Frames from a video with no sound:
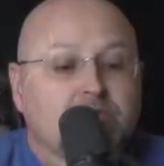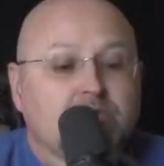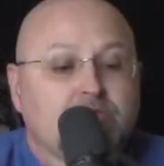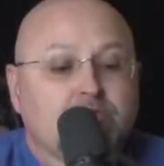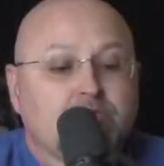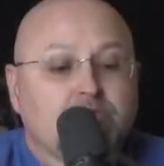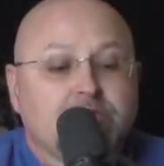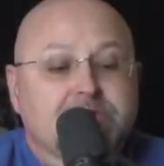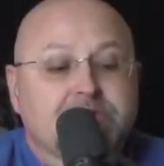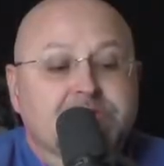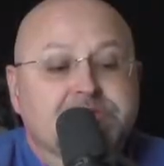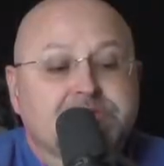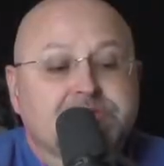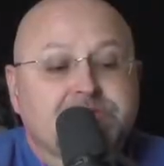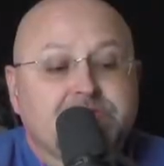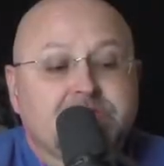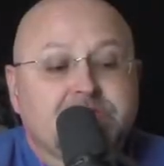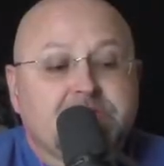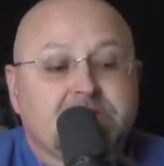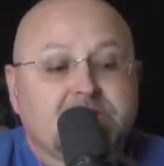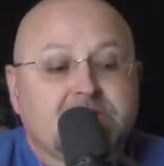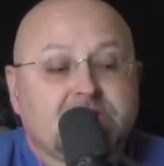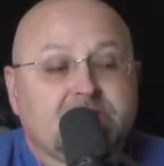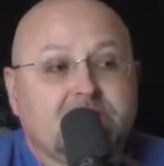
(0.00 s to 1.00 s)
wish to
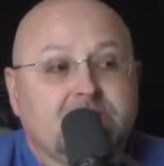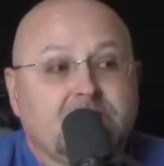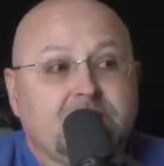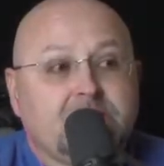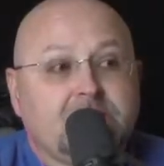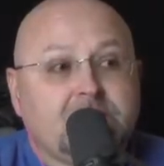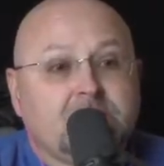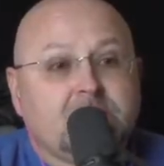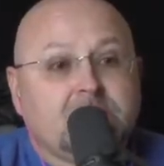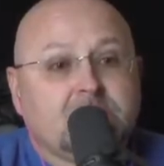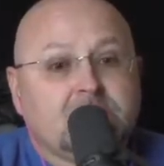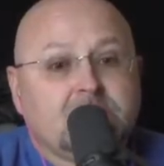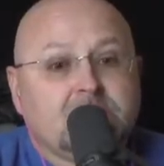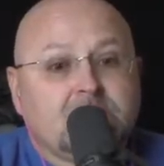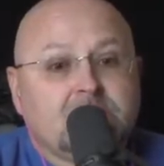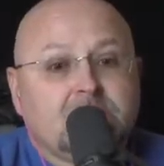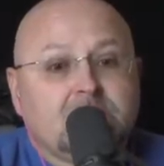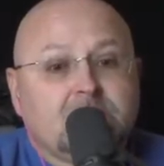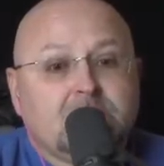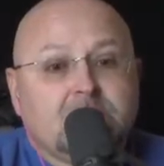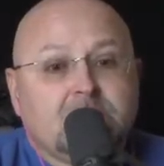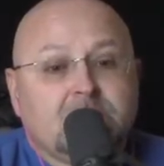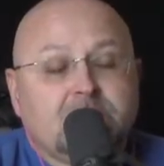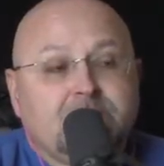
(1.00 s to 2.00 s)
give a
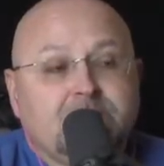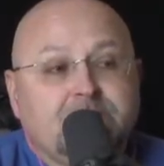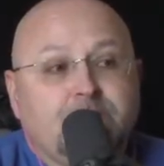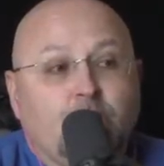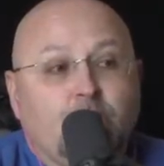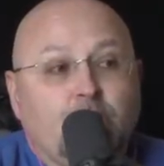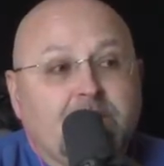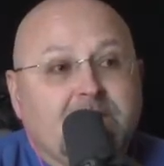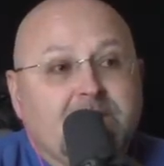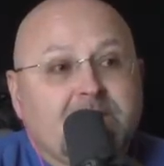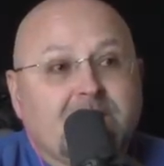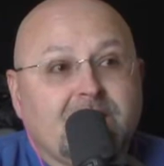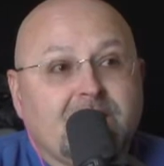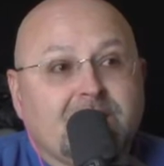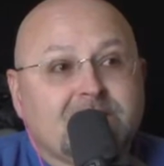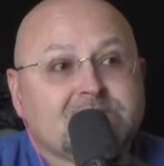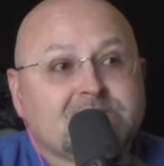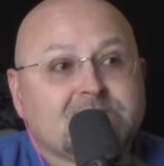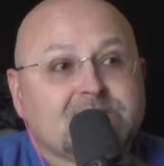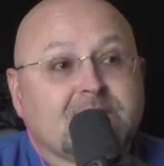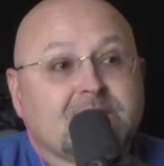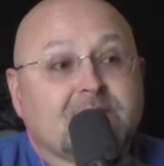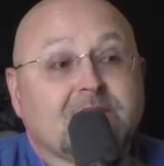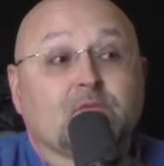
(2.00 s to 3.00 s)
49
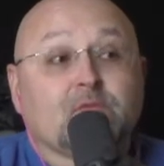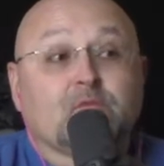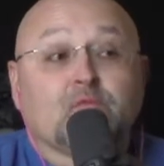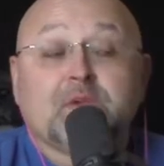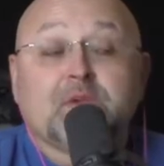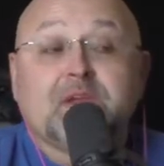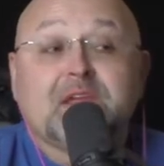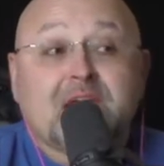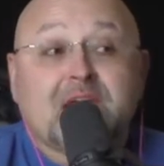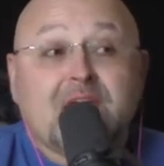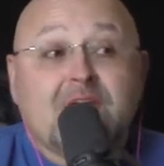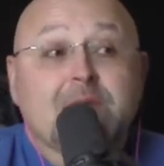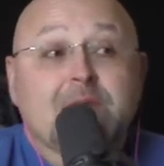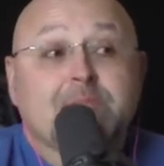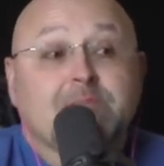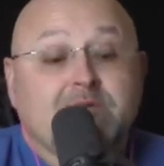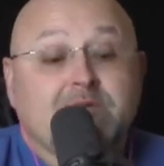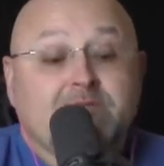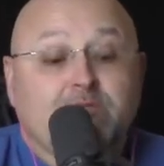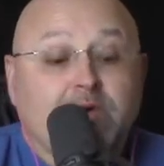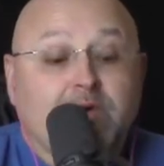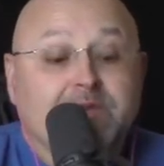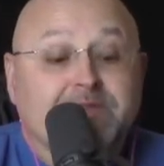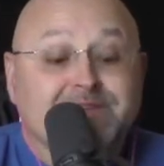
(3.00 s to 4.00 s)
second recap
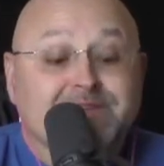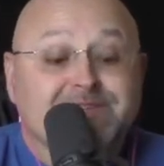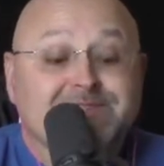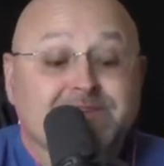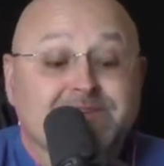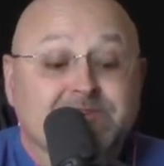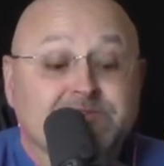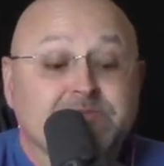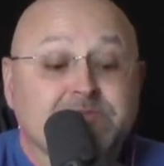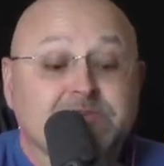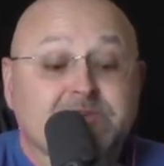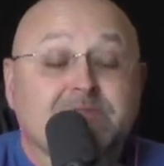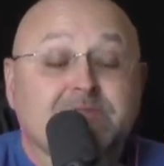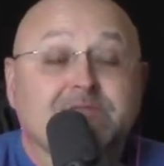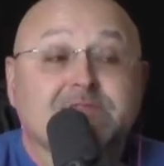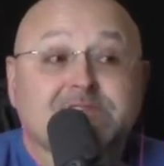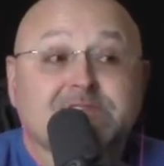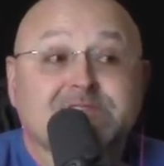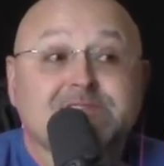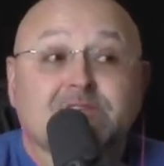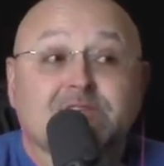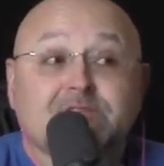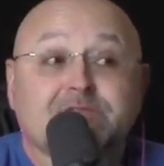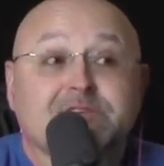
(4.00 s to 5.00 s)
of what the century of the
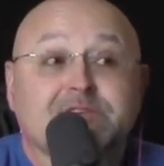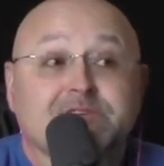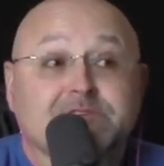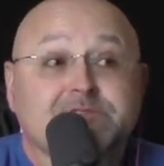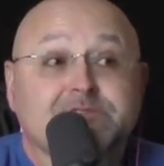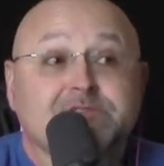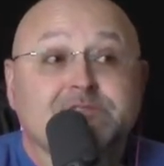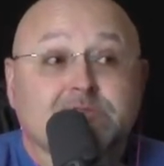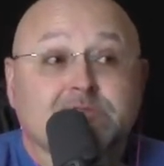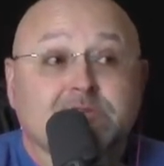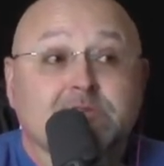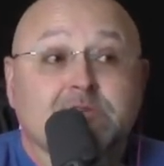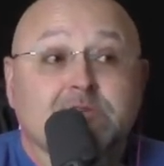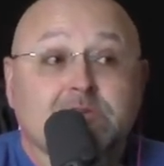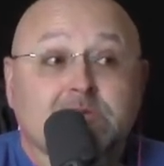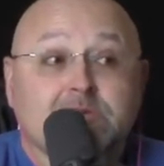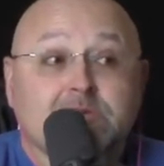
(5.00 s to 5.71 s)
self is, sir?